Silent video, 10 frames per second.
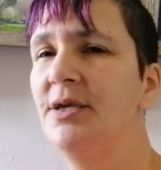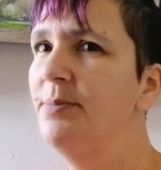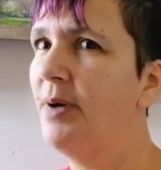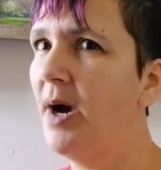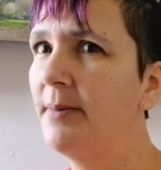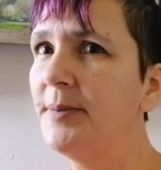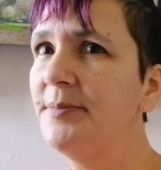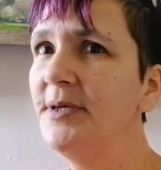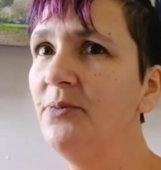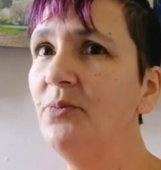you
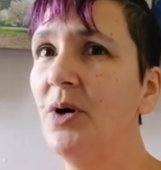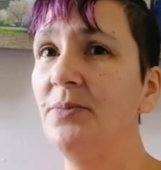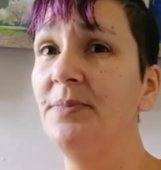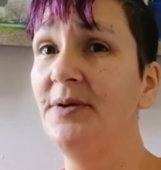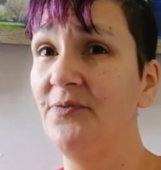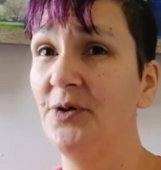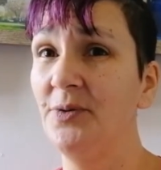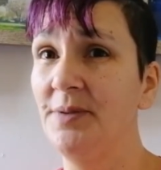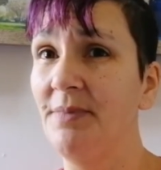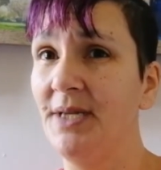probably won't be
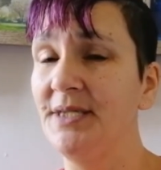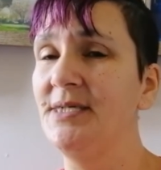fluent by the